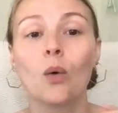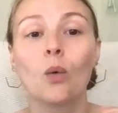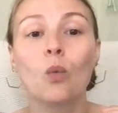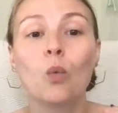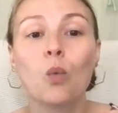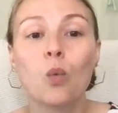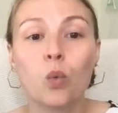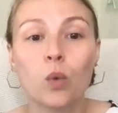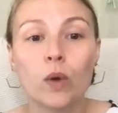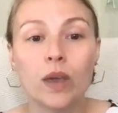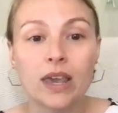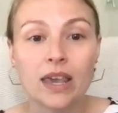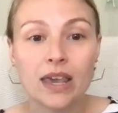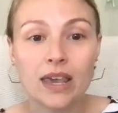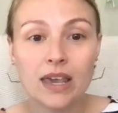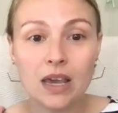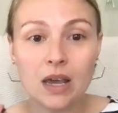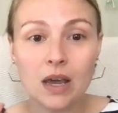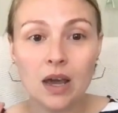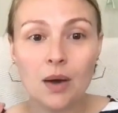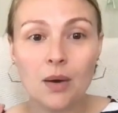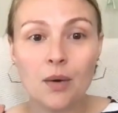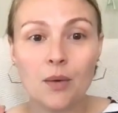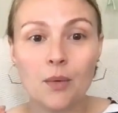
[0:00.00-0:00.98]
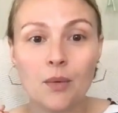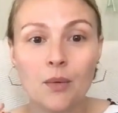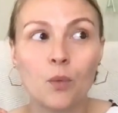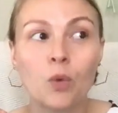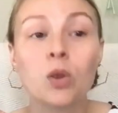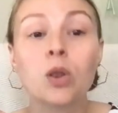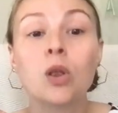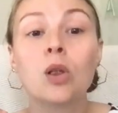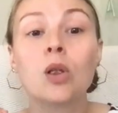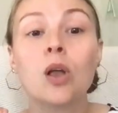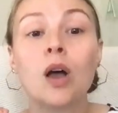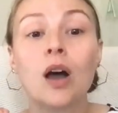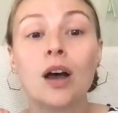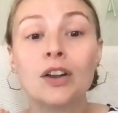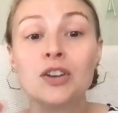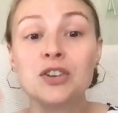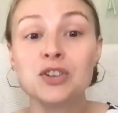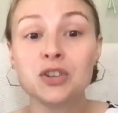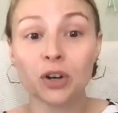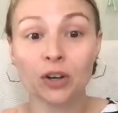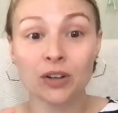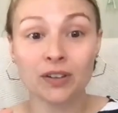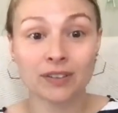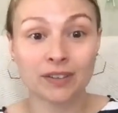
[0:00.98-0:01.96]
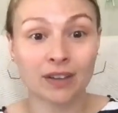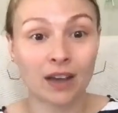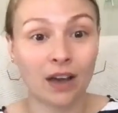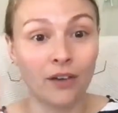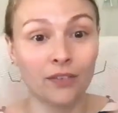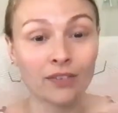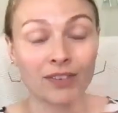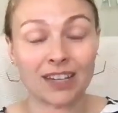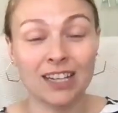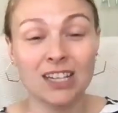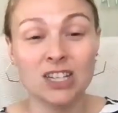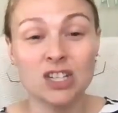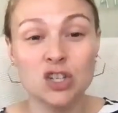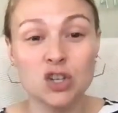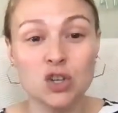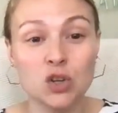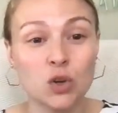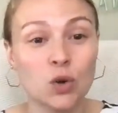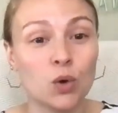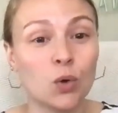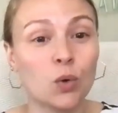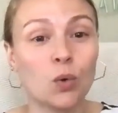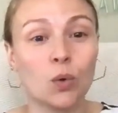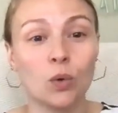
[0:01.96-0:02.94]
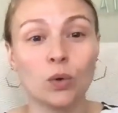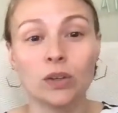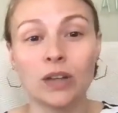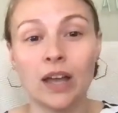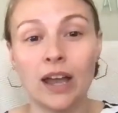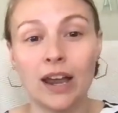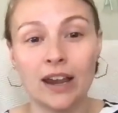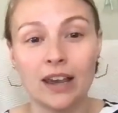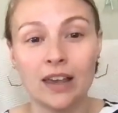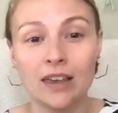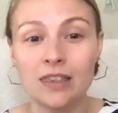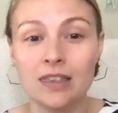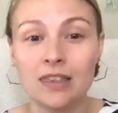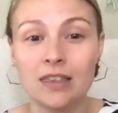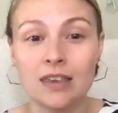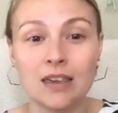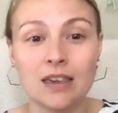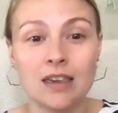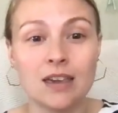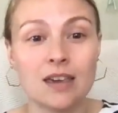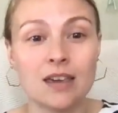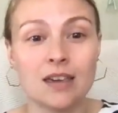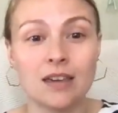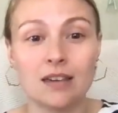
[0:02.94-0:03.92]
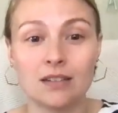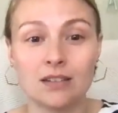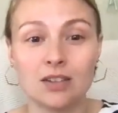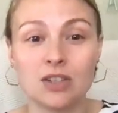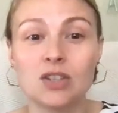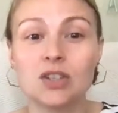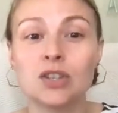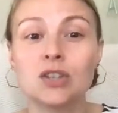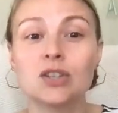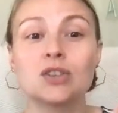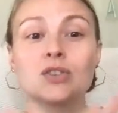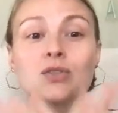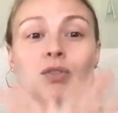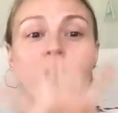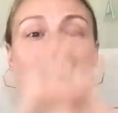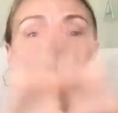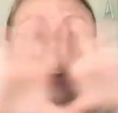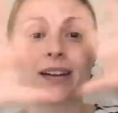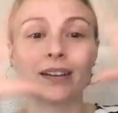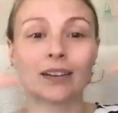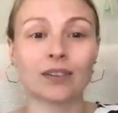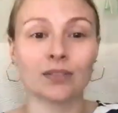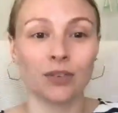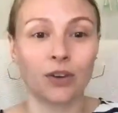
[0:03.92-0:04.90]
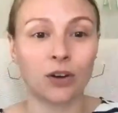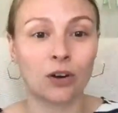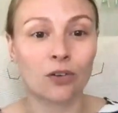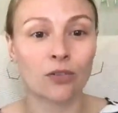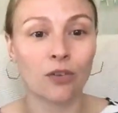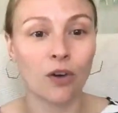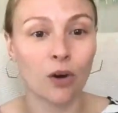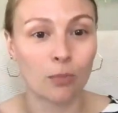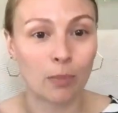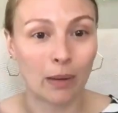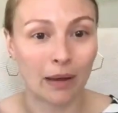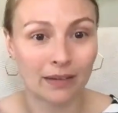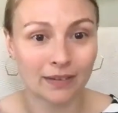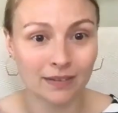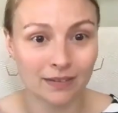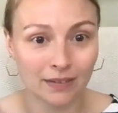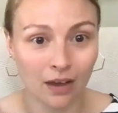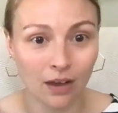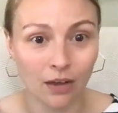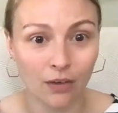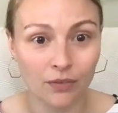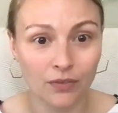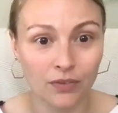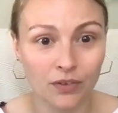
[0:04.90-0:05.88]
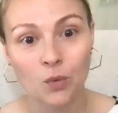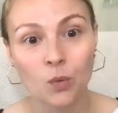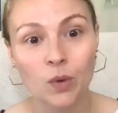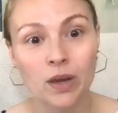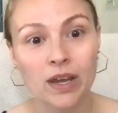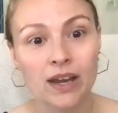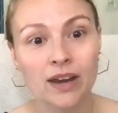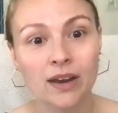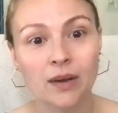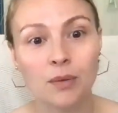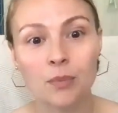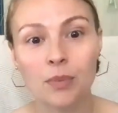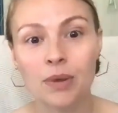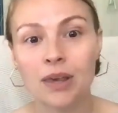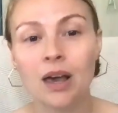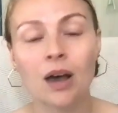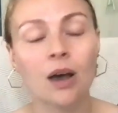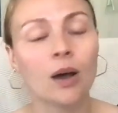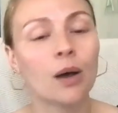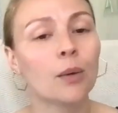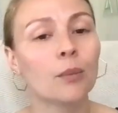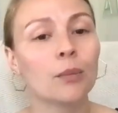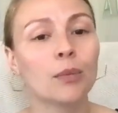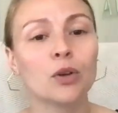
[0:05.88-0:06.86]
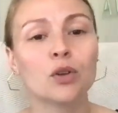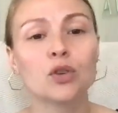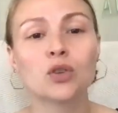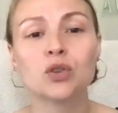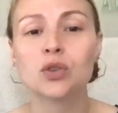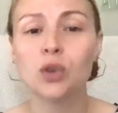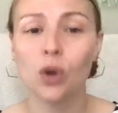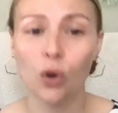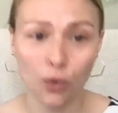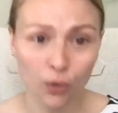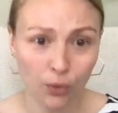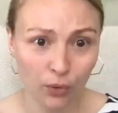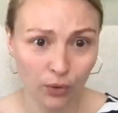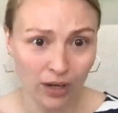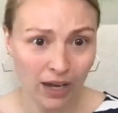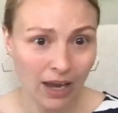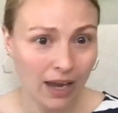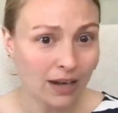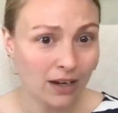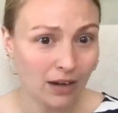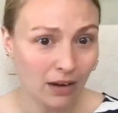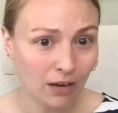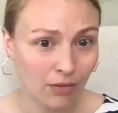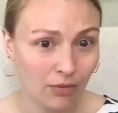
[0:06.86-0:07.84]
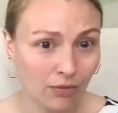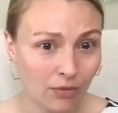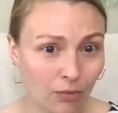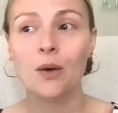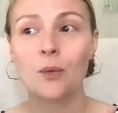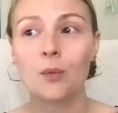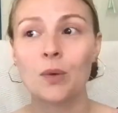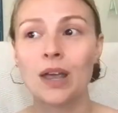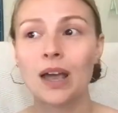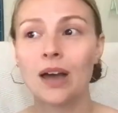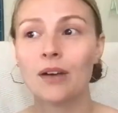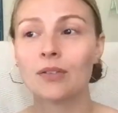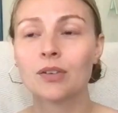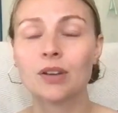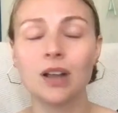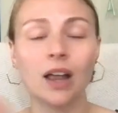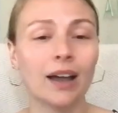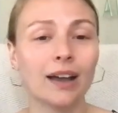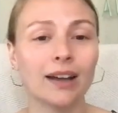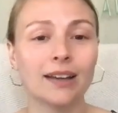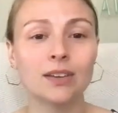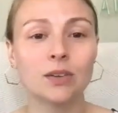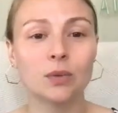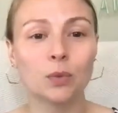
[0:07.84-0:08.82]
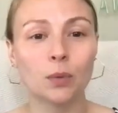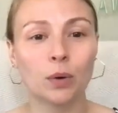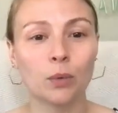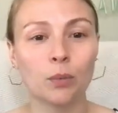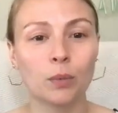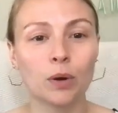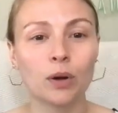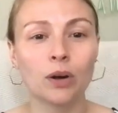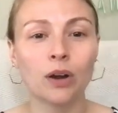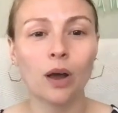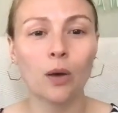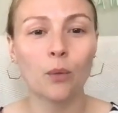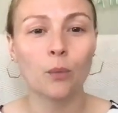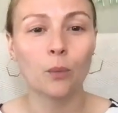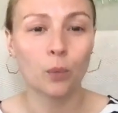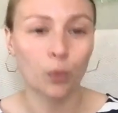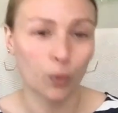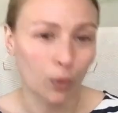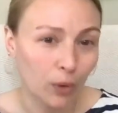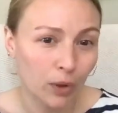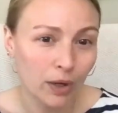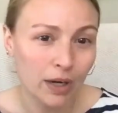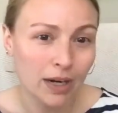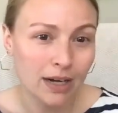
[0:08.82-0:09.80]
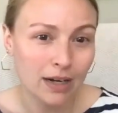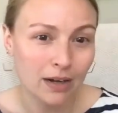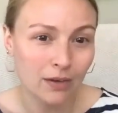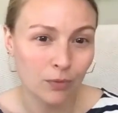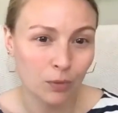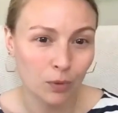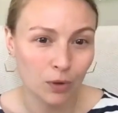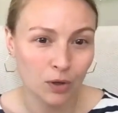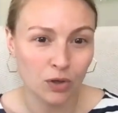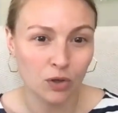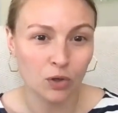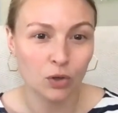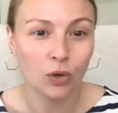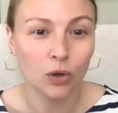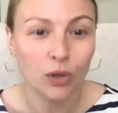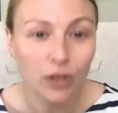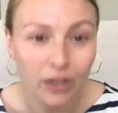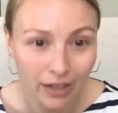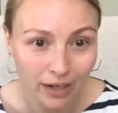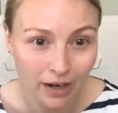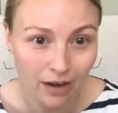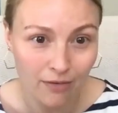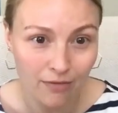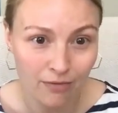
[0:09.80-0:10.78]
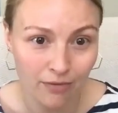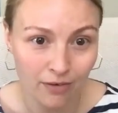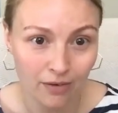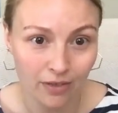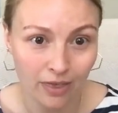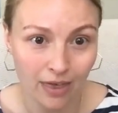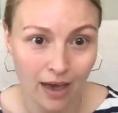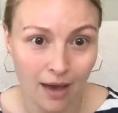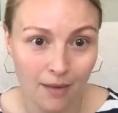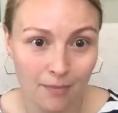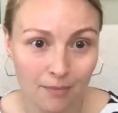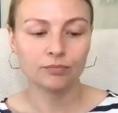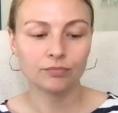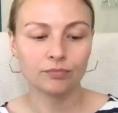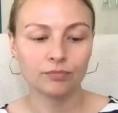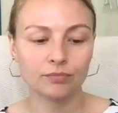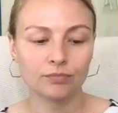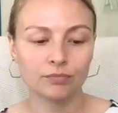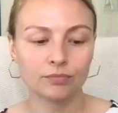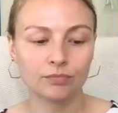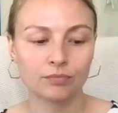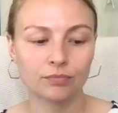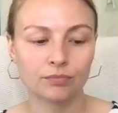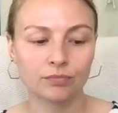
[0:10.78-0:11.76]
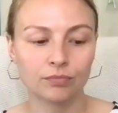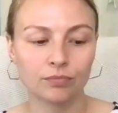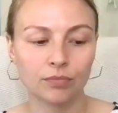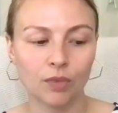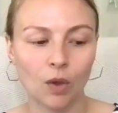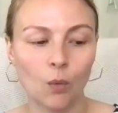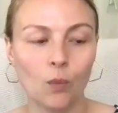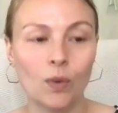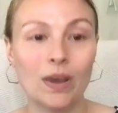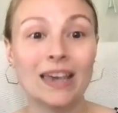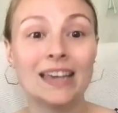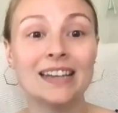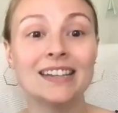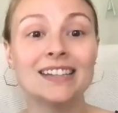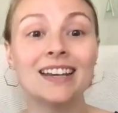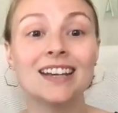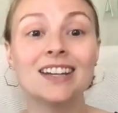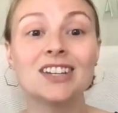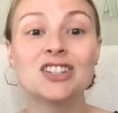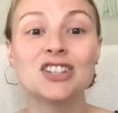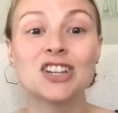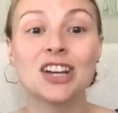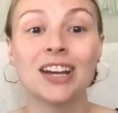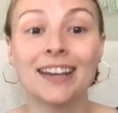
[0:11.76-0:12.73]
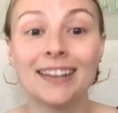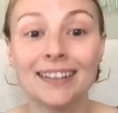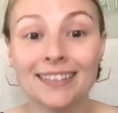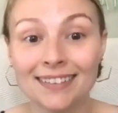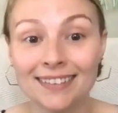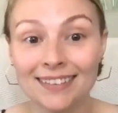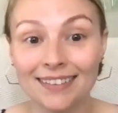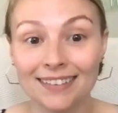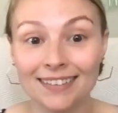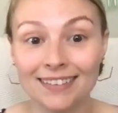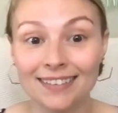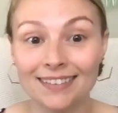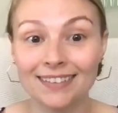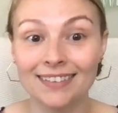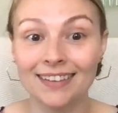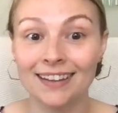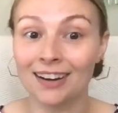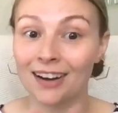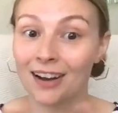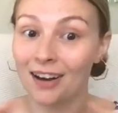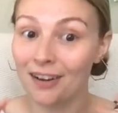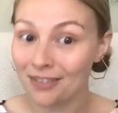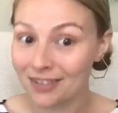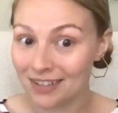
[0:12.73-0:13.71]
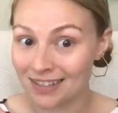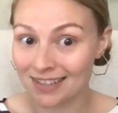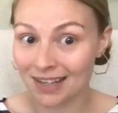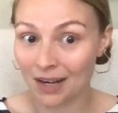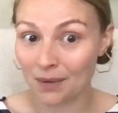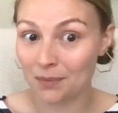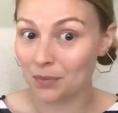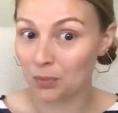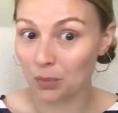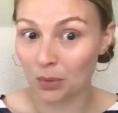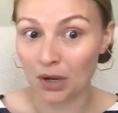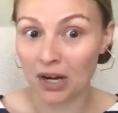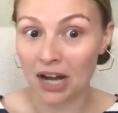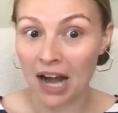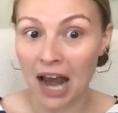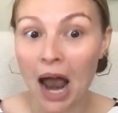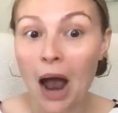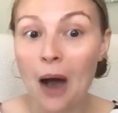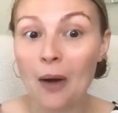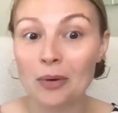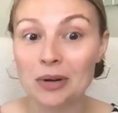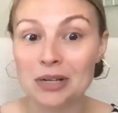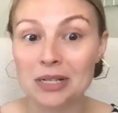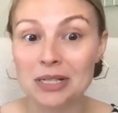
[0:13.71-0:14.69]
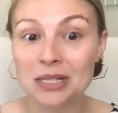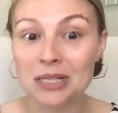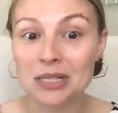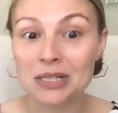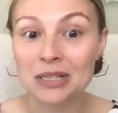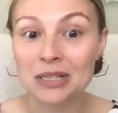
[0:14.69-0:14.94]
We launch ourselves into the stratosphere of our best selves. We become so creative. We have clients where we're not worried if we're good enough for them. We can take chances that oftentimes work out.